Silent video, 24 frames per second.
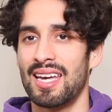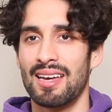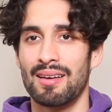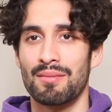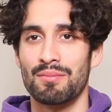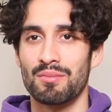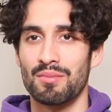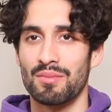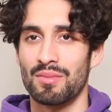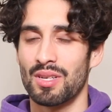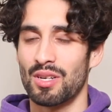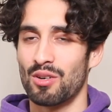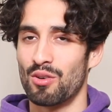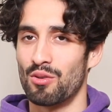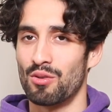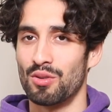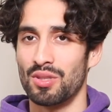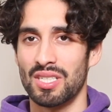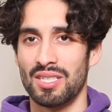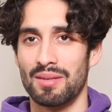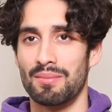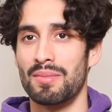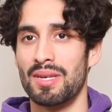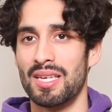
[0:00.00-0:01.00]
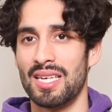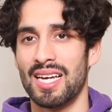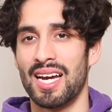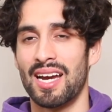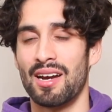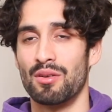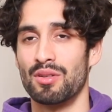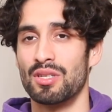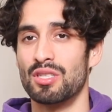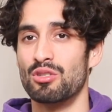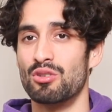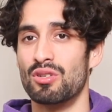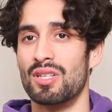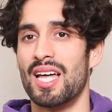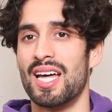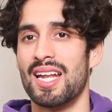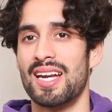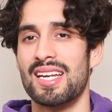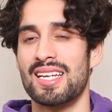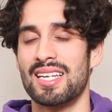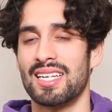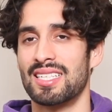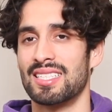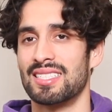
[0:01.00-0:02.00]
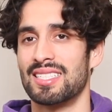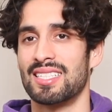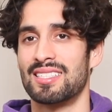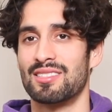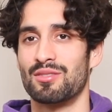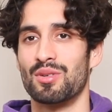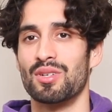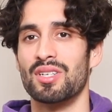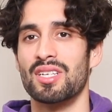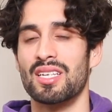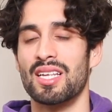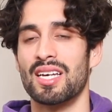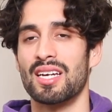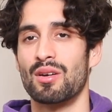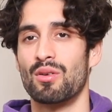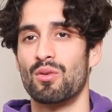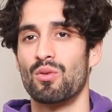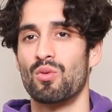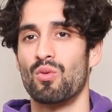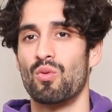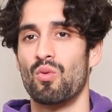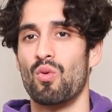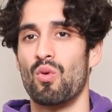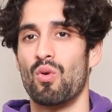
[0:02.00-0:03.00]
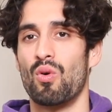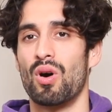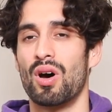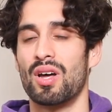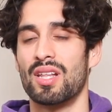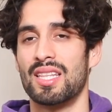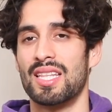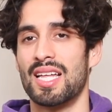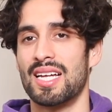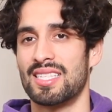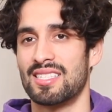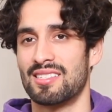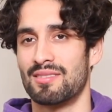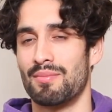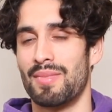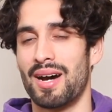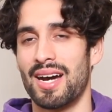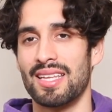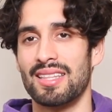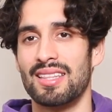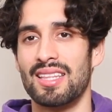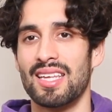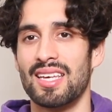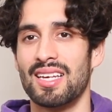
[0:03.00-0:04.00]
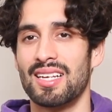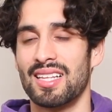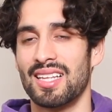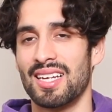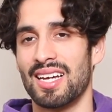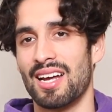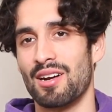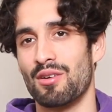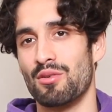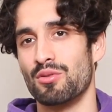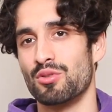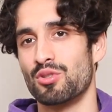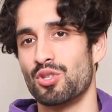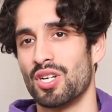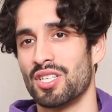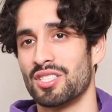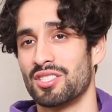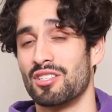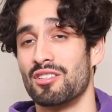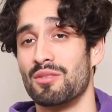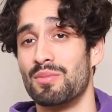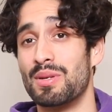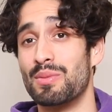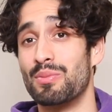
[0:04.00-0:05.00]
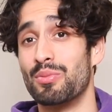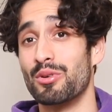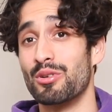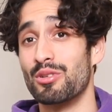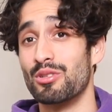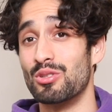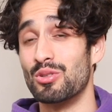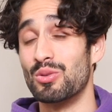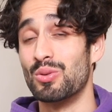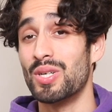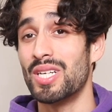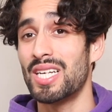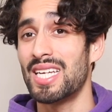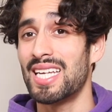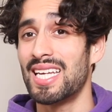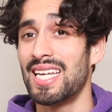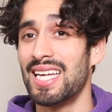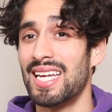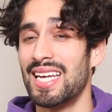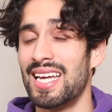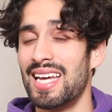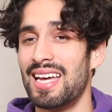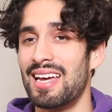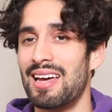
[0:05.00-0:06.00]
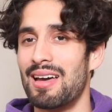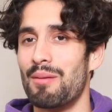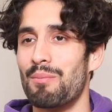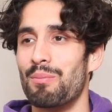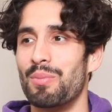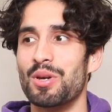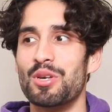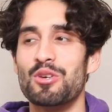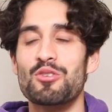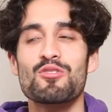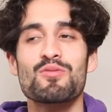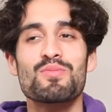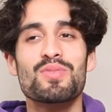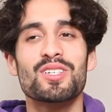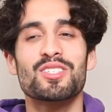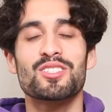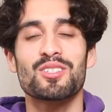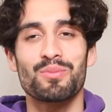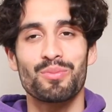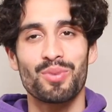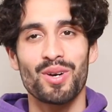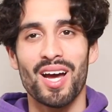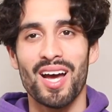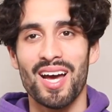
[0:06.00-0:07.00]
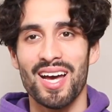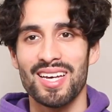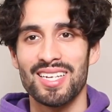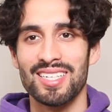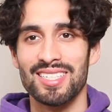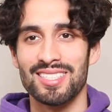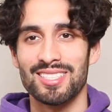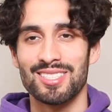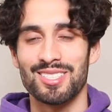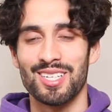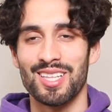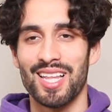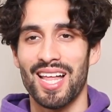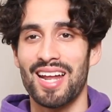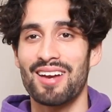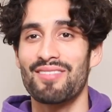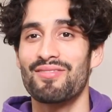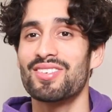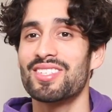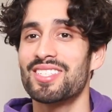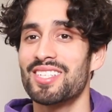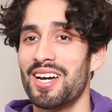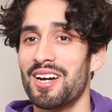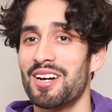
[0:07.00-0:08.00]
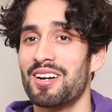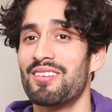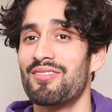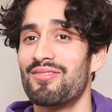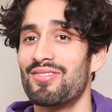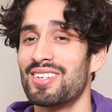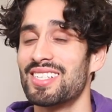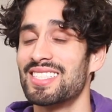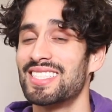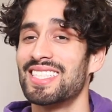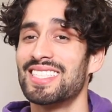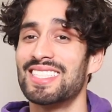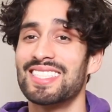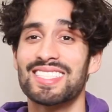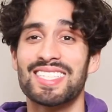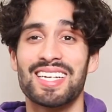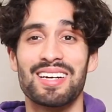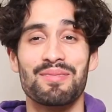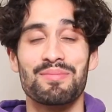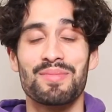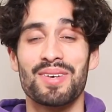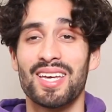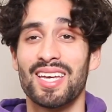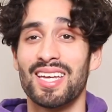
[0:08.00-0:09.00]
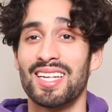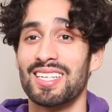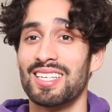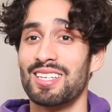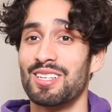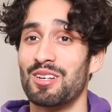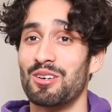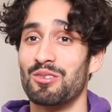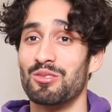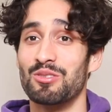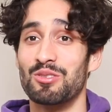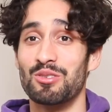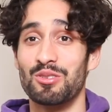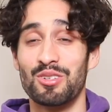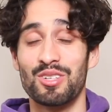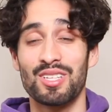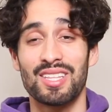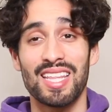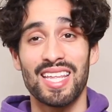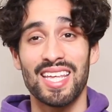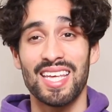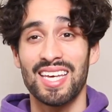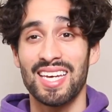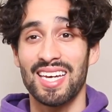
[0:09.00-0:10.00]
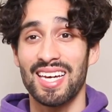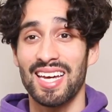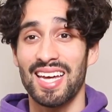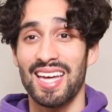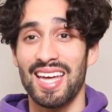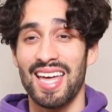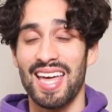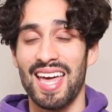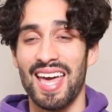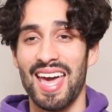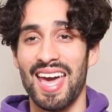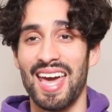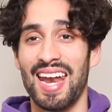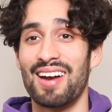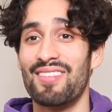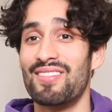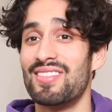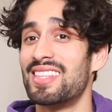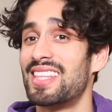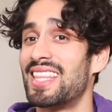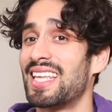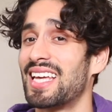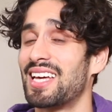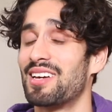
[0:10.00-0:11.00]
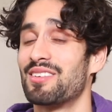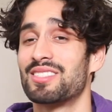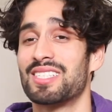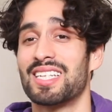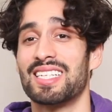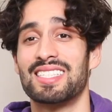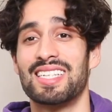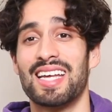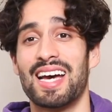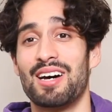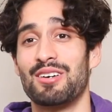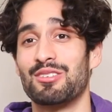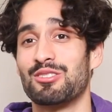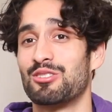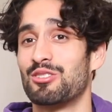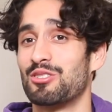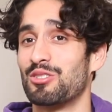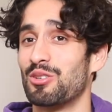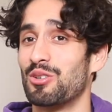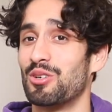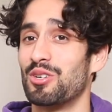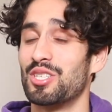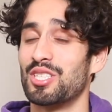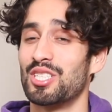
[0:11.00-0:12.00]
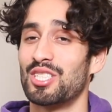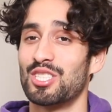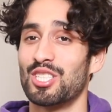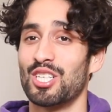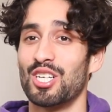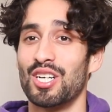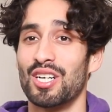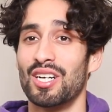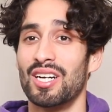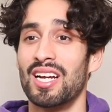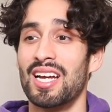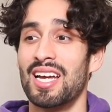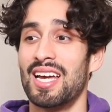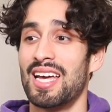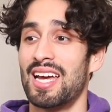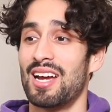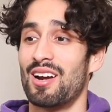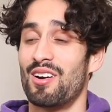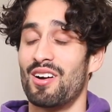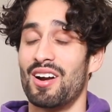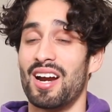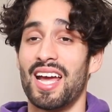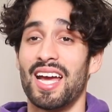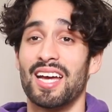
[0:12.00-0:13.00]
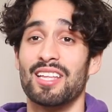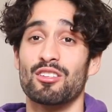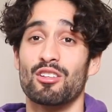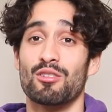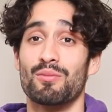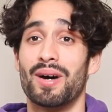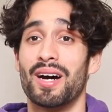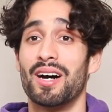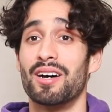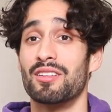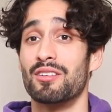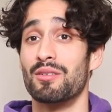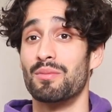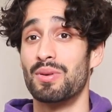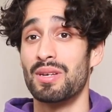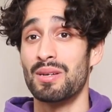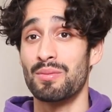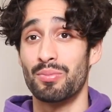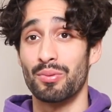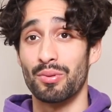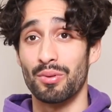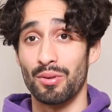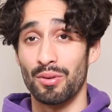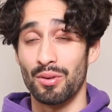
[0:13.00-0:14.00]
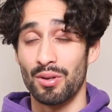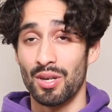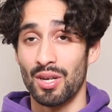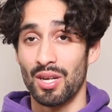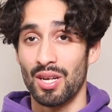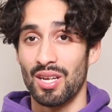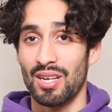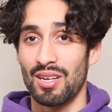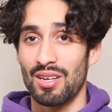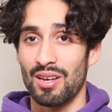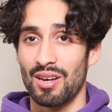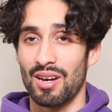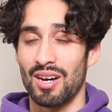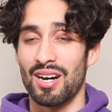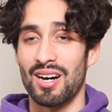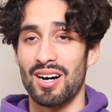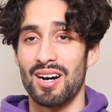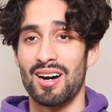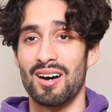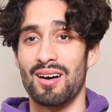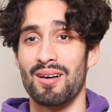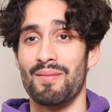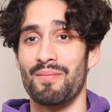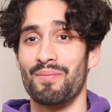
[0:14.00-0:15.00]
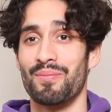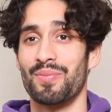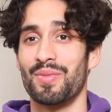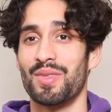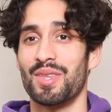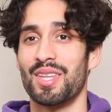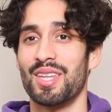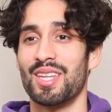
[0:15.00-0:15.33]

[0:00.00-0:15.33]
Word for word: am only me. I only do the editing because that's really like, well, that's my thing. Like, I don't trust other people to do it. But you'd be surprised. A lot of photographers, they just come in, you know, do the thing, and everything else gets outsourced or, or handled by other people. Um,